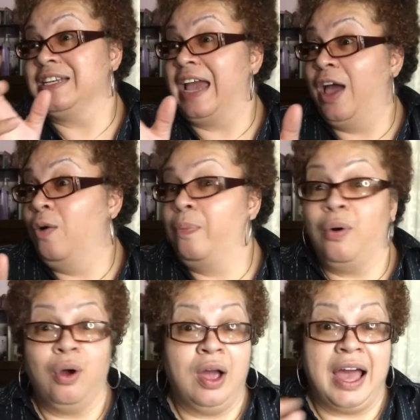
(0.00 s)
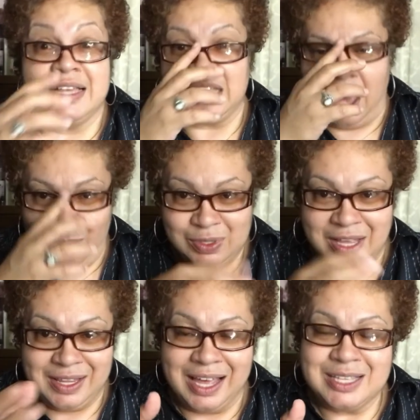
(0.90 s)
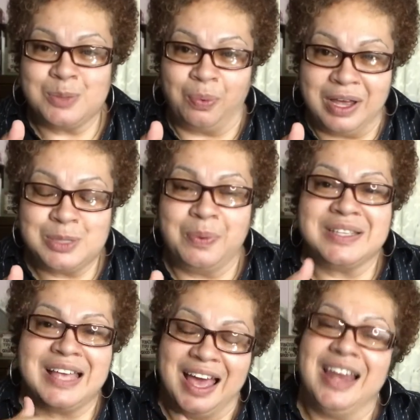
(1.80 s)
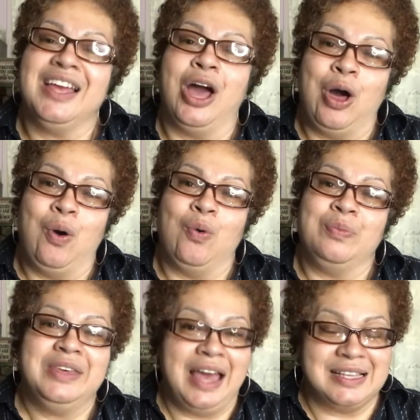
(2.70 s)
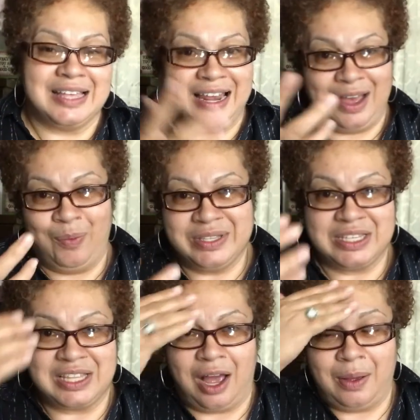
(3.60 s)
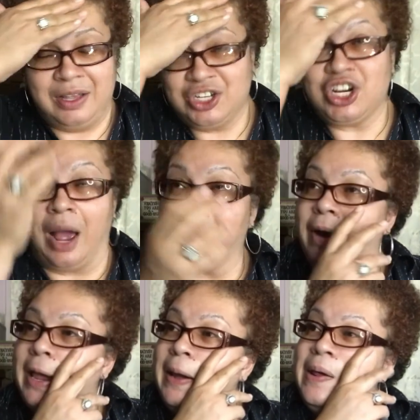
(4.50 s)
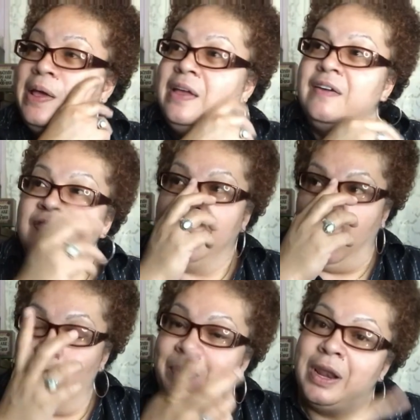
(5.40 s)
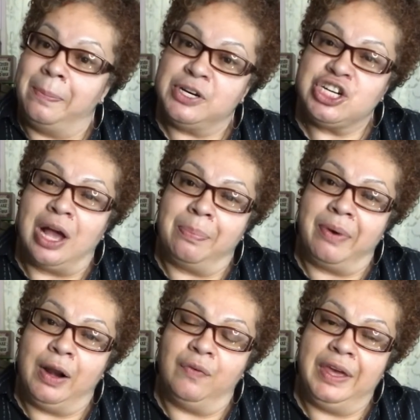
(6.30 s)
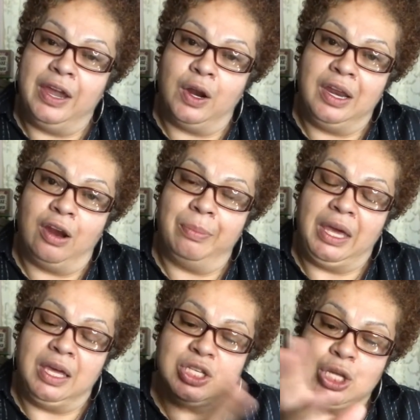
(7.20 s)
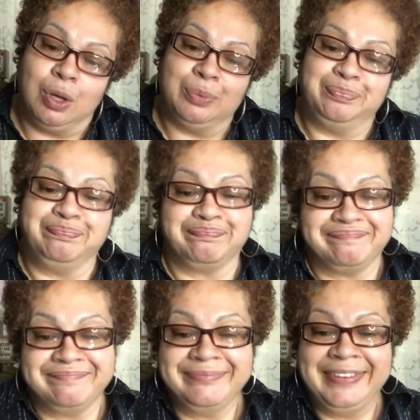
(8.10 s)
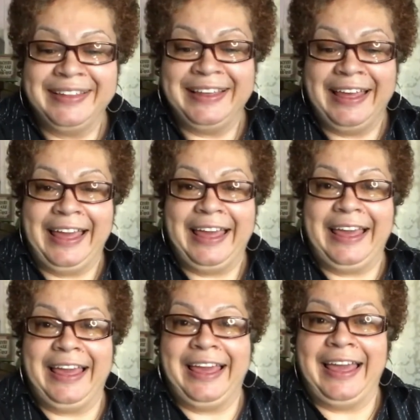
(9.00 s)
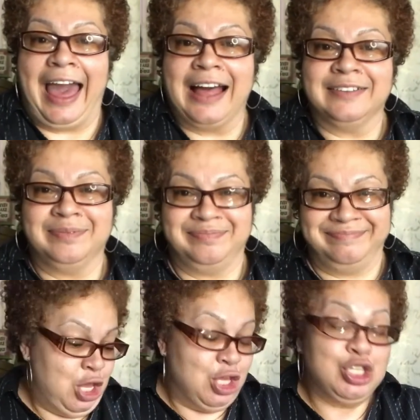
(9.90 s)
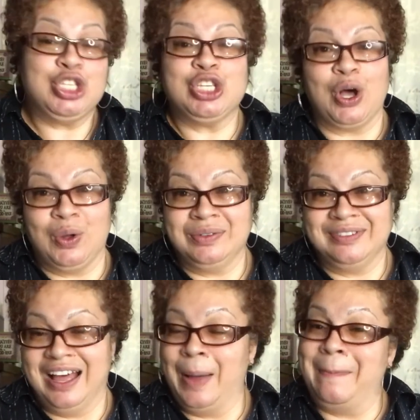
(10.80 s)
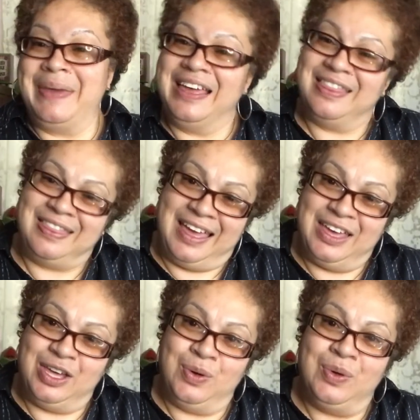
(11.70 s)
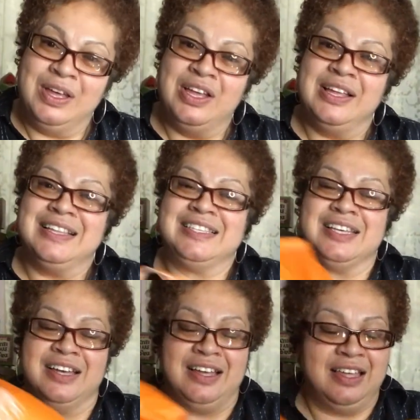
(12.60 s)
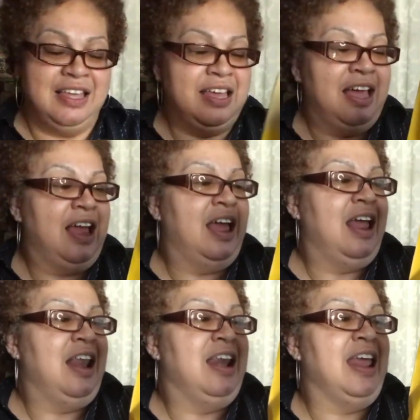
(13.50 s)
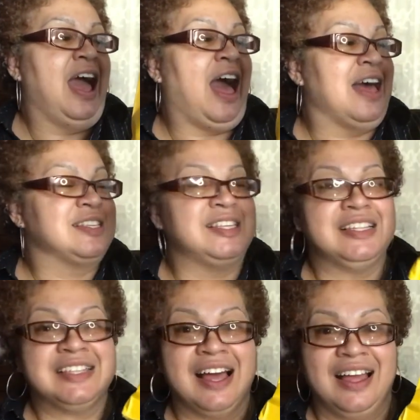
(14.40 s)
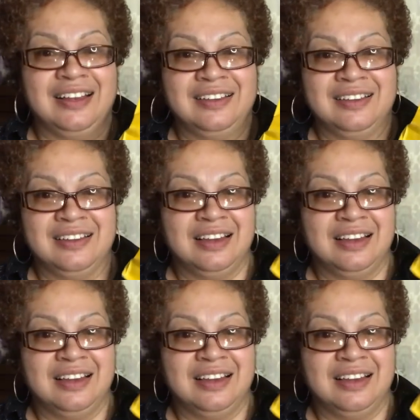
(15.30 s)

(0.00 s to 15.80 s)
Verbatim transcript: downpour, as I was on the express bus heading home. Yes, and I went to stop ShopRite. They opened up a ShopRite over here near me, so yeah. So a big thank you to L'Occitane